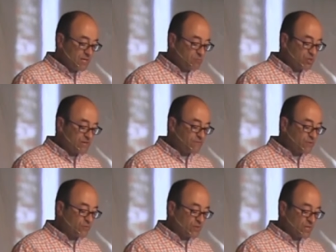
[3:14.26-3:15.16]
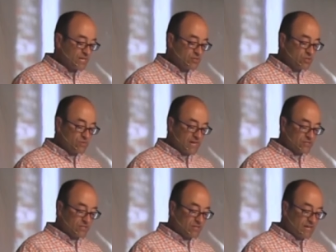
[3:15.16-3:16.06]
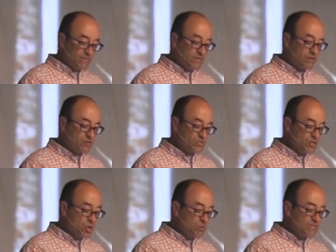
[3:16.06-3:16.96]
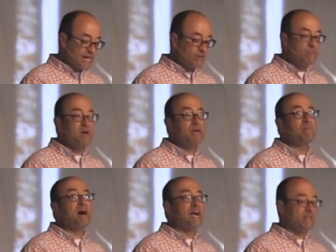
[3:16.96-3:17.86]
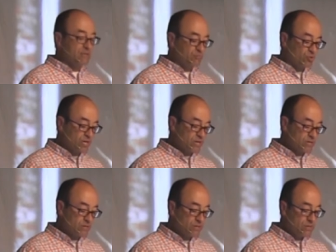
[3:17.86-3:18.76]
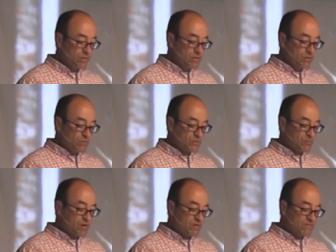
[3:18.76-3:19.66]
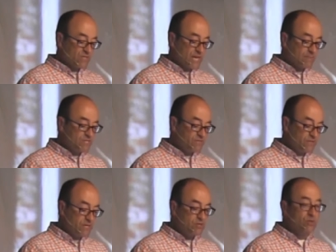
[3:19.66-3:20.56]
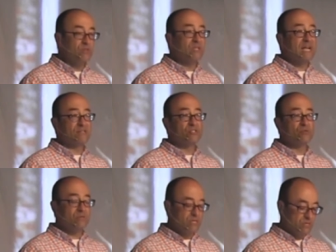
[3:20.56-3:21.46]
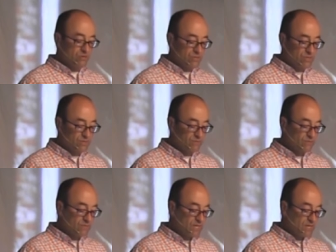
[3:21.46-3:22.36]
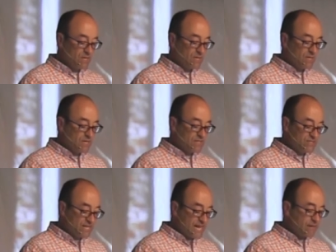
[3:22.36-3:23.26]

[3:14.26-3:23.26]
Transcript: He prayed fervently in 2011. There is no doubt in my mind that prayer was a part of his captivity during the last two years. His